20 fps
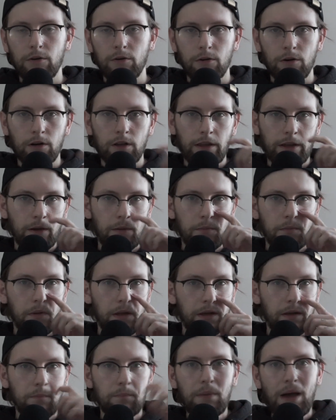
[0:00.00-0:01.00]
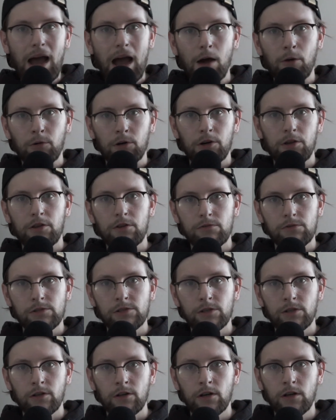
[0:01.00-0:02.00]
Or like a power
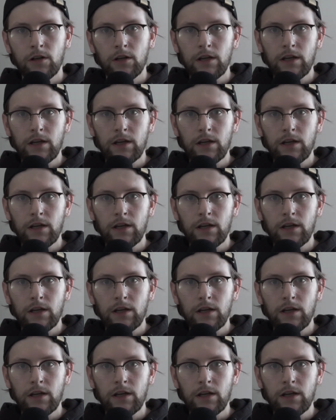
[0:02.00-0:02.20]
user.